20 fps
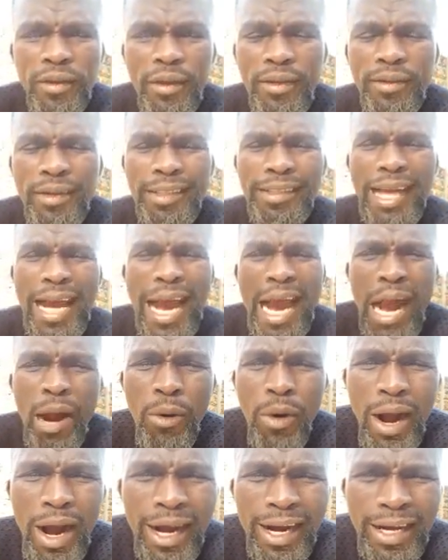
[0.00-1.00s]
that
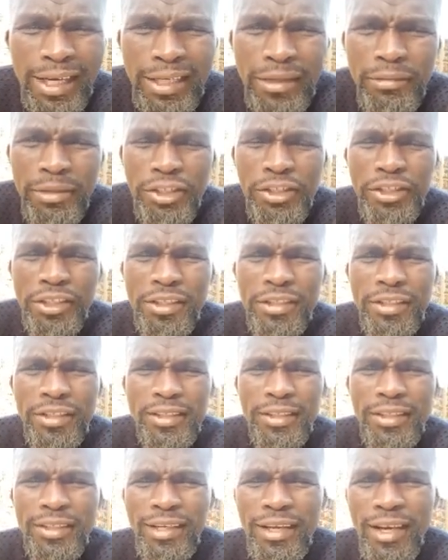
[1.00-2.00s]
our academicians
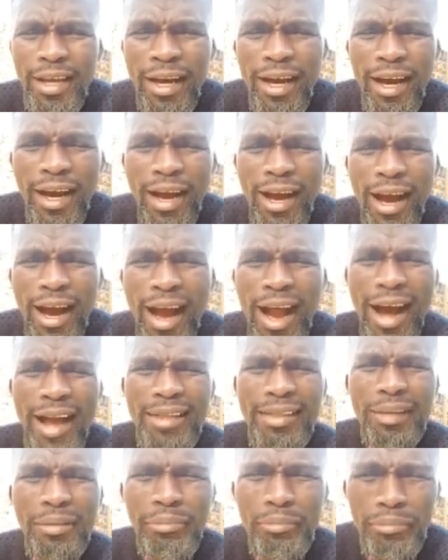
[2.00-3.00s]
are
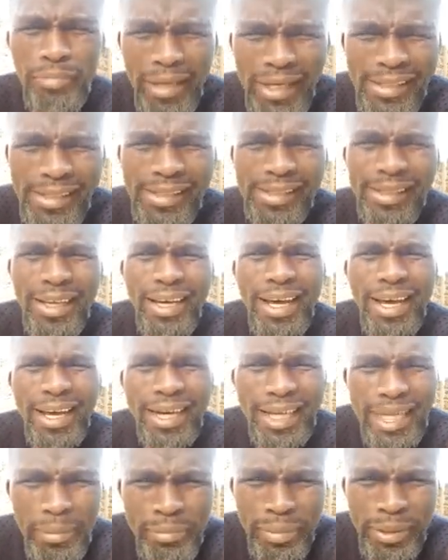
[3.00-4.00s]
the best
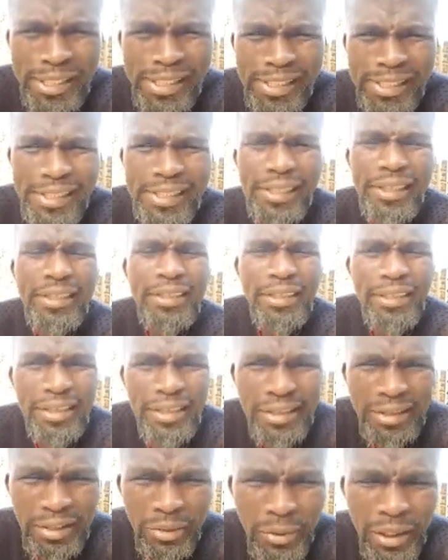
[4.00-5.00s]
rapists
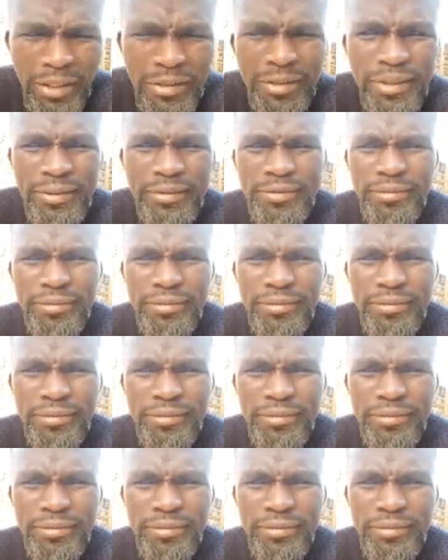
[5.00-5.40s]
in the world.